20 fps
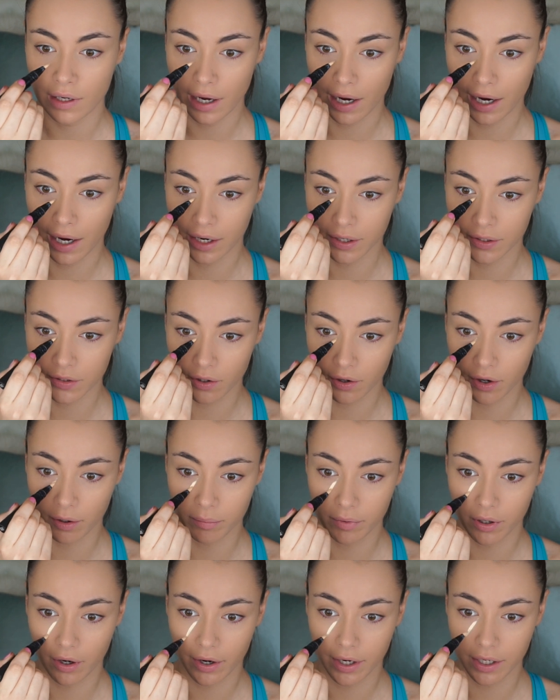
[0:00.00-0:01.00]
and
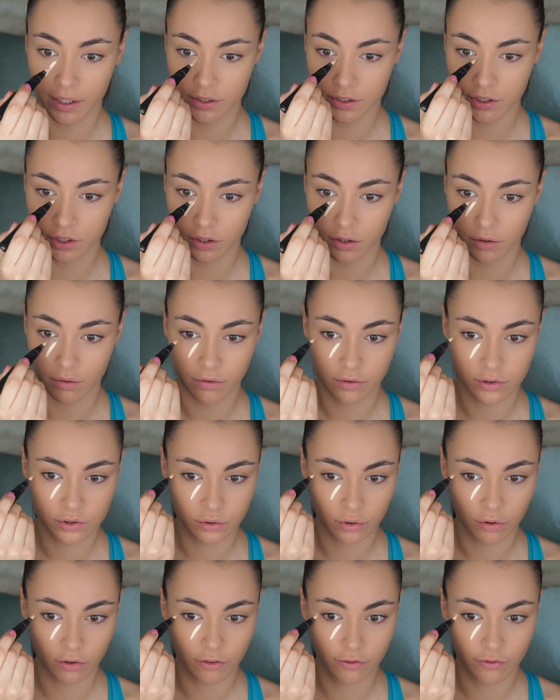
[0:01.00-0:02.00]
I'm going to
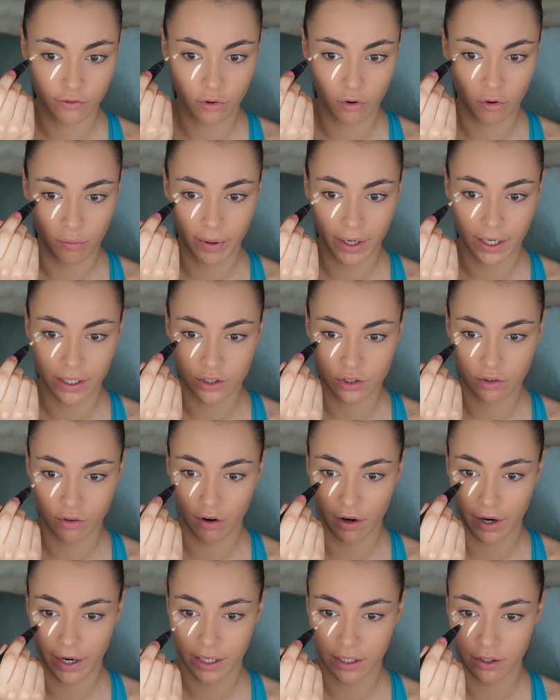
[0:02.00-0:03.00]
sort of form a
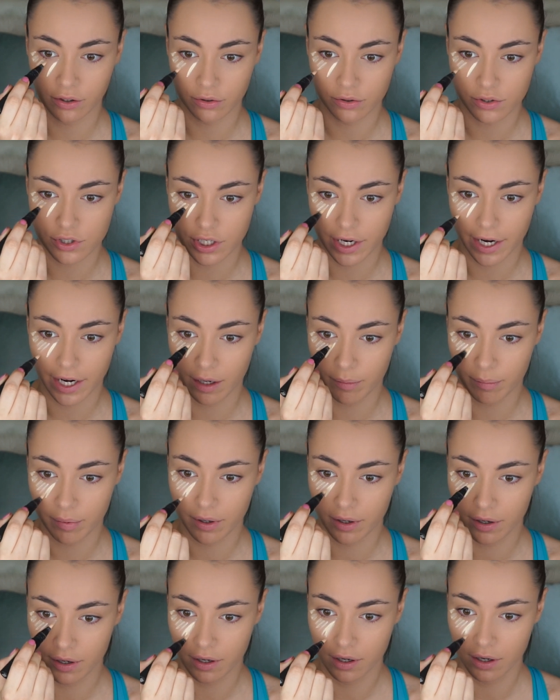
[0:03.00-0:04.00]
triangle shape
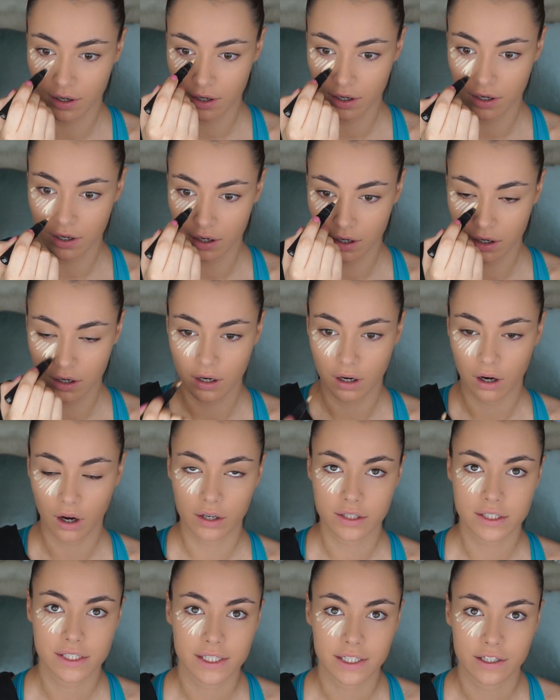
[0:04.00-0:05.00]

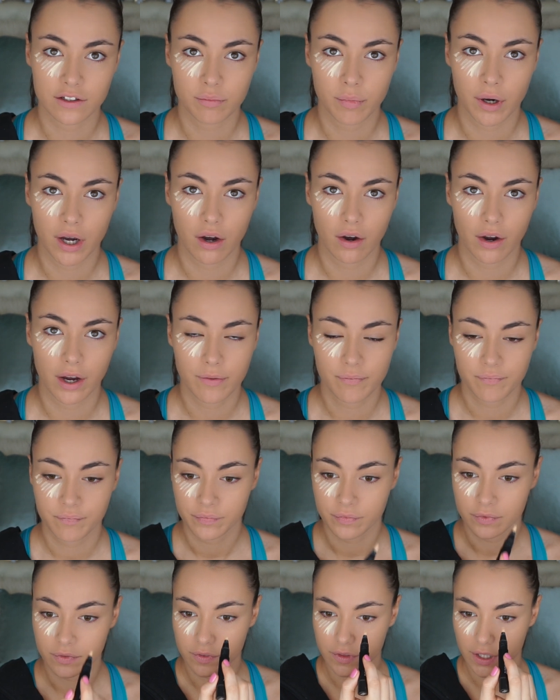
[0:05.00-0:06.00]
underneath my eye.
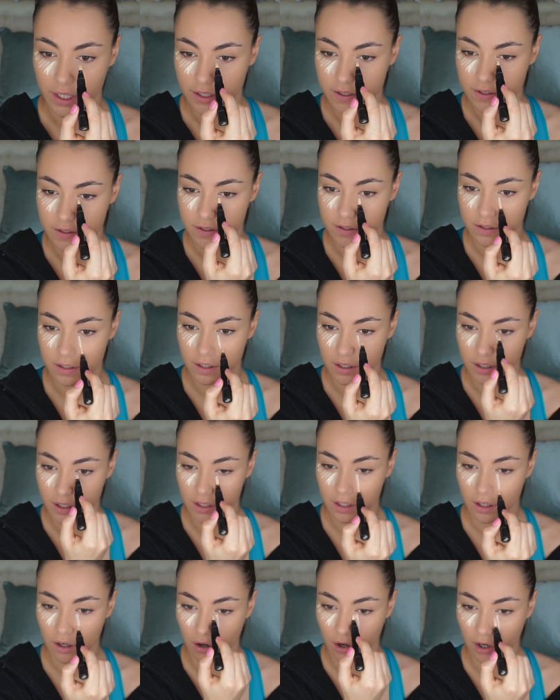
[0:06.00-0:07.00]
This
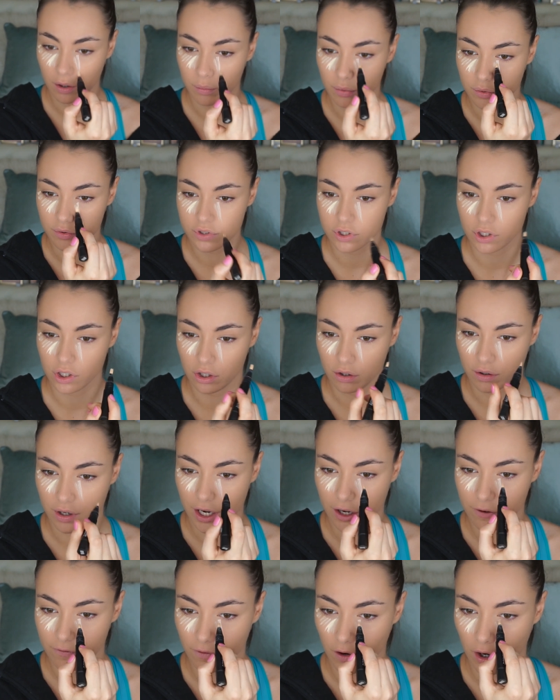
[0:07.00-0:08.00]
I will do
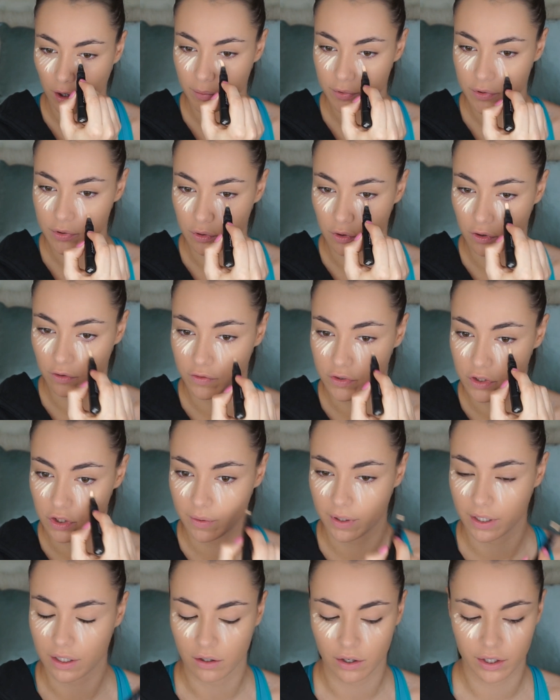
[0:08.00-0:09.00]
if I'm sort of
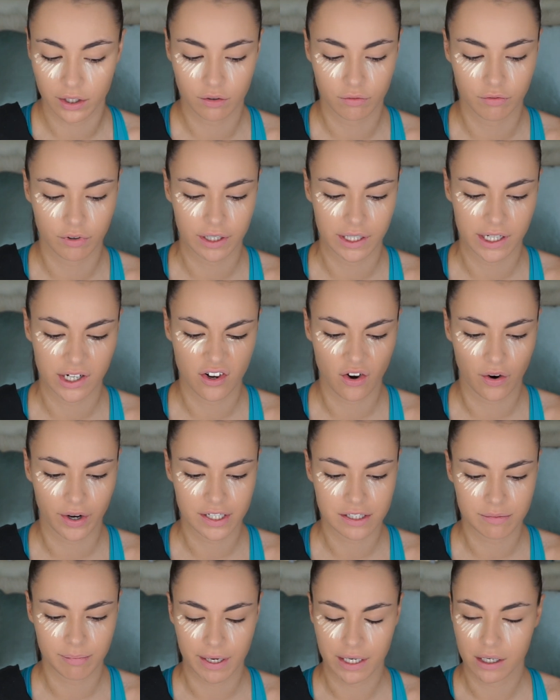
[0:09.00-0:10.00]
doing like really
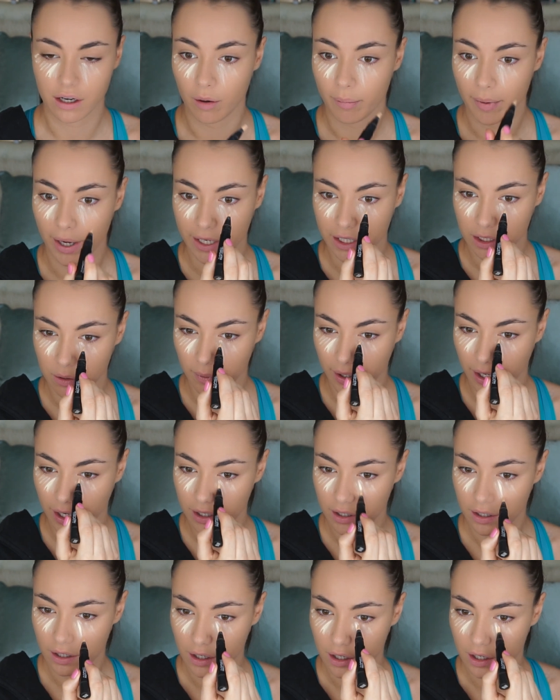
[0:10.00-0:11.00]
nice makeup
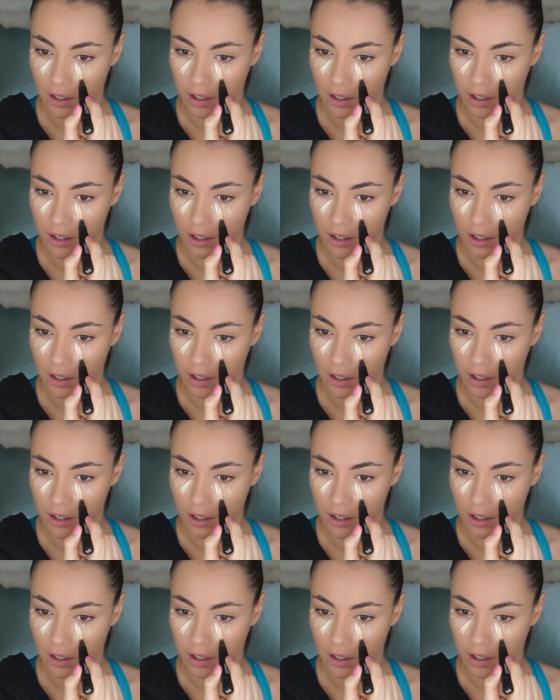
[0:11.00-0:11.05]
anyway,